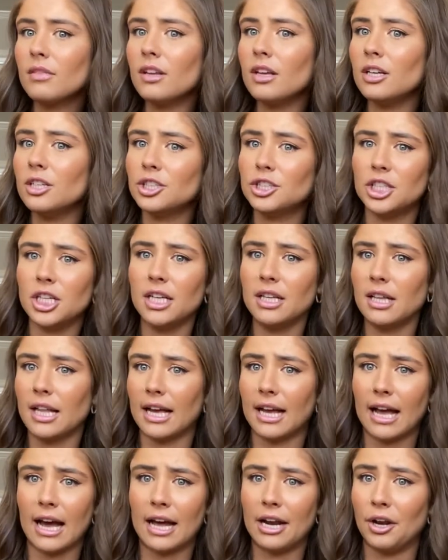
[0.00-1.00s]
she
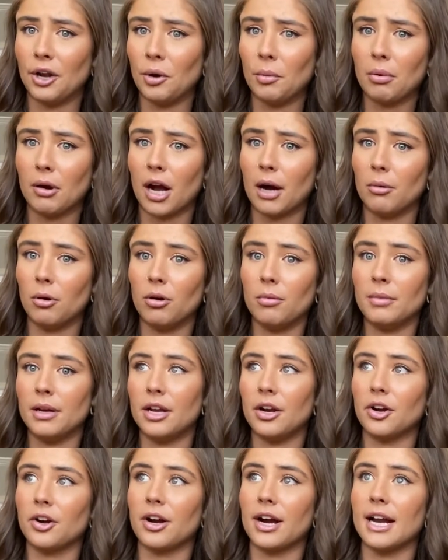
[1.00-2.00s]
like had no problem
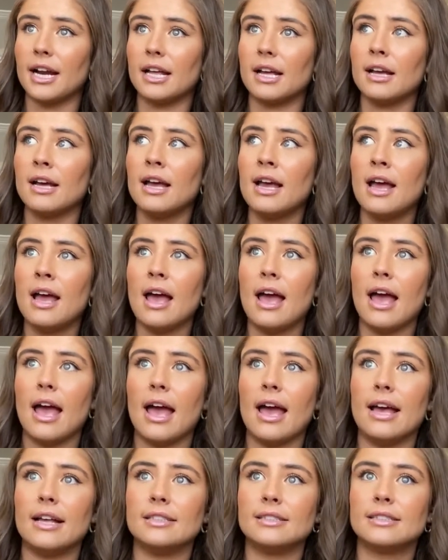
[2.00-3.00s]
integrating.
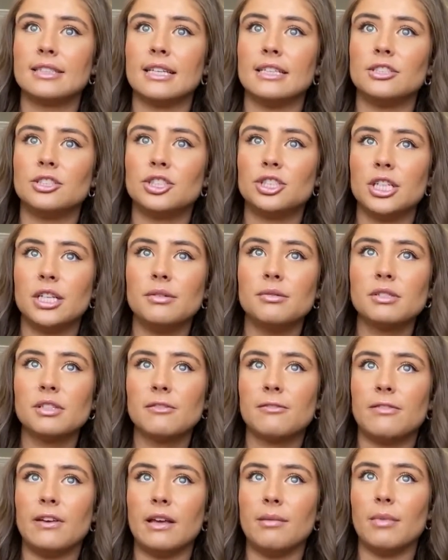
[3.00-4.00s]
And since she was a
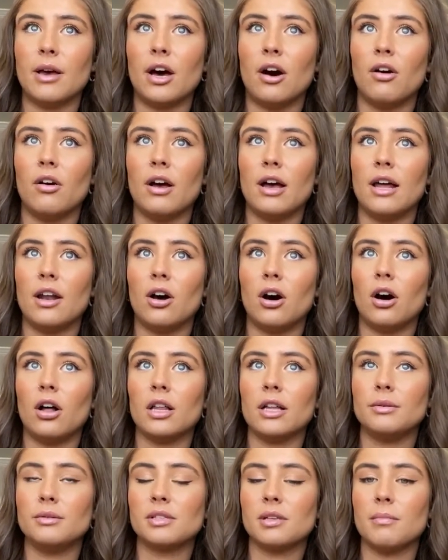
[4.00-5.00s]
female and Ollie
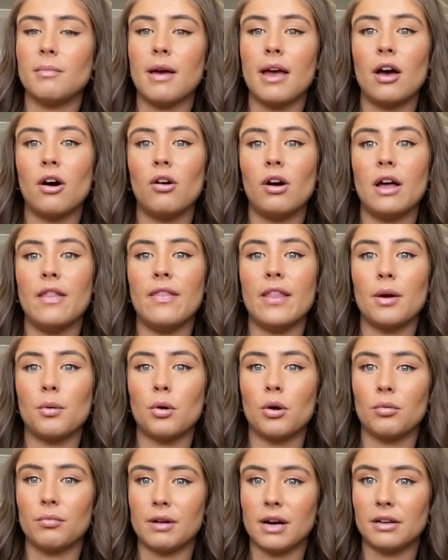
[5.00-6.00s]
was a male and they
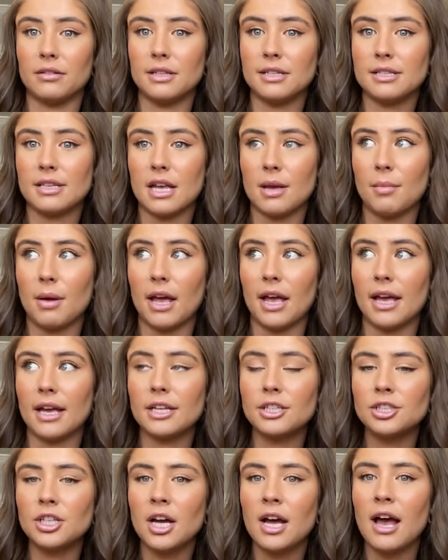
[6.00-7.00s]
were around the same
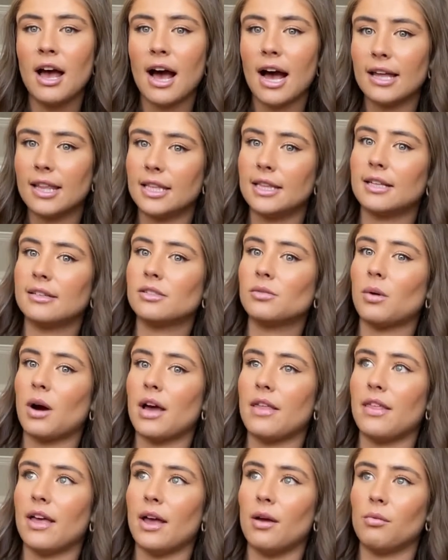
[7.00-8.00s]
age, I think that's why
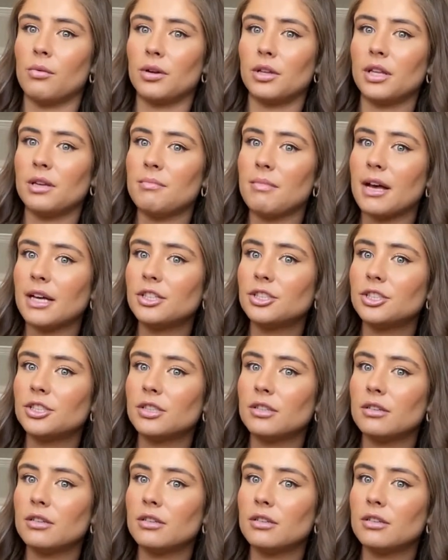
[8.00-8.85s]
they really meshed